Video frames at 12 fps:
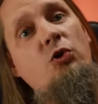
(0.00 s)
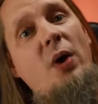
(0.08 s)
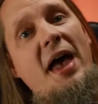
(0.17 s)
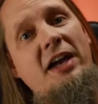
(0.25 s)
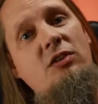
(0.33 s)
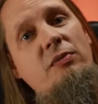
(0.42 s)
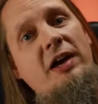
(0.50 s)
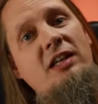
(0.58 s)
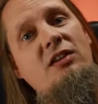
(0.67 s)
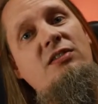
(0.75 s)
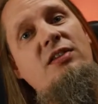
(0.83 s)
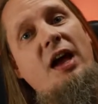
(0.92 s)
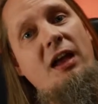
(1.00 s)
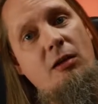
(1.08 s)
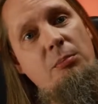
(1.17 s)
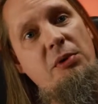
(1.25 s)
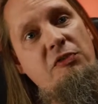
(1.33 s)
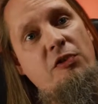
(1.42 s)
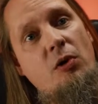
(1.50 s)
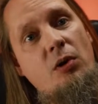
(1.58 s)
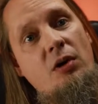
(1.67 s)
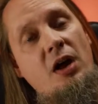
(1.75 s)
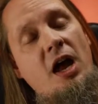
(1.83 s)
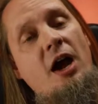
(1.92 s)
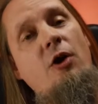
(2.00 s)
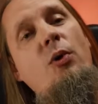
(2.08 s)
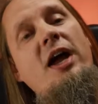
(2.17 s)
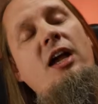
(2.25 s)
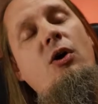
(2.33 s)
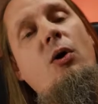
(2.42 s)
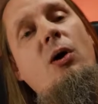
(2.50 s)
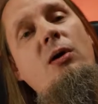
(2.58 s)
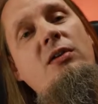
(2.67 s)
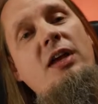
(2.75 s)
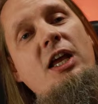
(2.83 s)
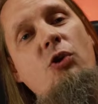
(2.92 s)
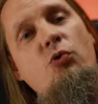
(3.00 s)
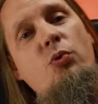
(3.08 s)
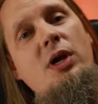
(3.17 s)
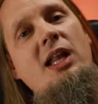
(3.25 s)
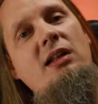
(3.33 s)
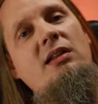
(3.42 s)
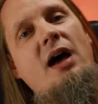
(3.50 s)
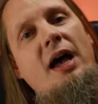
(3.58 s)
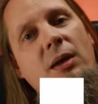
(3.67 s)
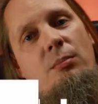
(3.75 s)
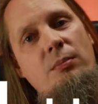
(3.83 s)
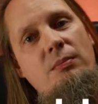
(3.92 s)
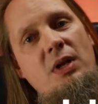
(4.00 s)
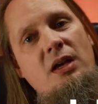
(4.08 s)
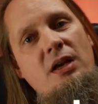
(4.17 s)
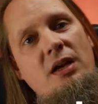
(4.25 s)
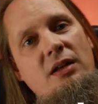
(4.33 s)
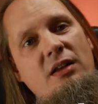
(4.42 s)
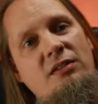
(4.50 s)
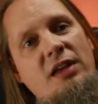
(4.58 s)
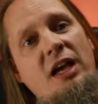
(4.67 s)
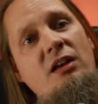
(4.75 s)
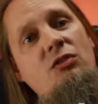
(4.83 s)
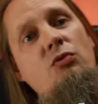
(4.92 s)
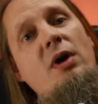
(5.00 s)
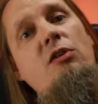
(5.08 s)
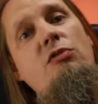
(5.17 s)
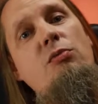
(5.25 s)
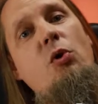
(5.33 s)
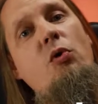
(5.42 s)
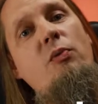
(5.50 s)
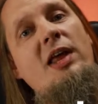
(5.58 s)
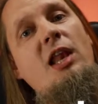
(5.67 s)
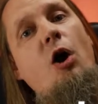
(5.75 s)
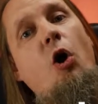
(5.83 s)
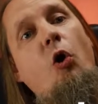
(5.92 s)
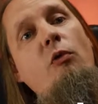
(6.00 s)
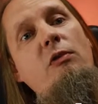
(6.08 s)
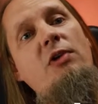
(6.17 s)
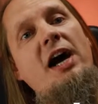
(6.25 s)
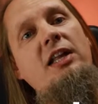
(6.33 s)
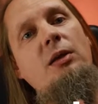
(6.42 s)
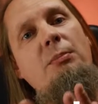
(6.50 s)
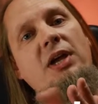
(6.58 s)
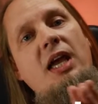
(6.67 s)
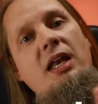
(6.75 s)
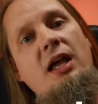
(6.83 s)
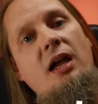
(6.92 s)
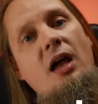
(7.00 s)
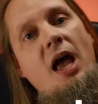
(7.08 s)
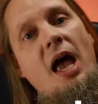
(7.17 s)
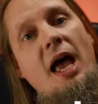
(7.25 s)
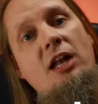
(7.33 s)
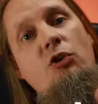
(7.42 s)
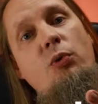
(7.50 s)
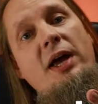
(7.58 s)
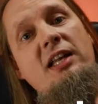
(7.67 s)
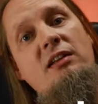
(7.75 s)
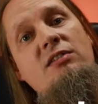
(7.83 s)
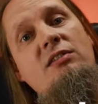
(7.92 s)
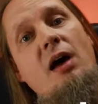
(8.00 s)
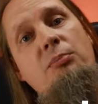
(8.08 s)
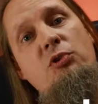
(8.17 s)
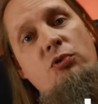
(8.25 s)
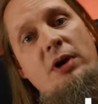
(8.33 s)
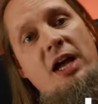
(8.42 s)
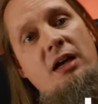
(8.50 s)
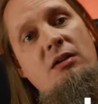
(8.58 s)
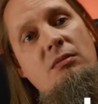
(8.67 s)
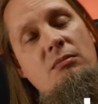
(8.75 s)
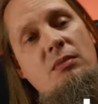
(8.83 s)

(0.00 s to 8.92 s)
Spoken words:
to activate the cycle before. Record in real time. The second run through will override the beginning and create a sub-track.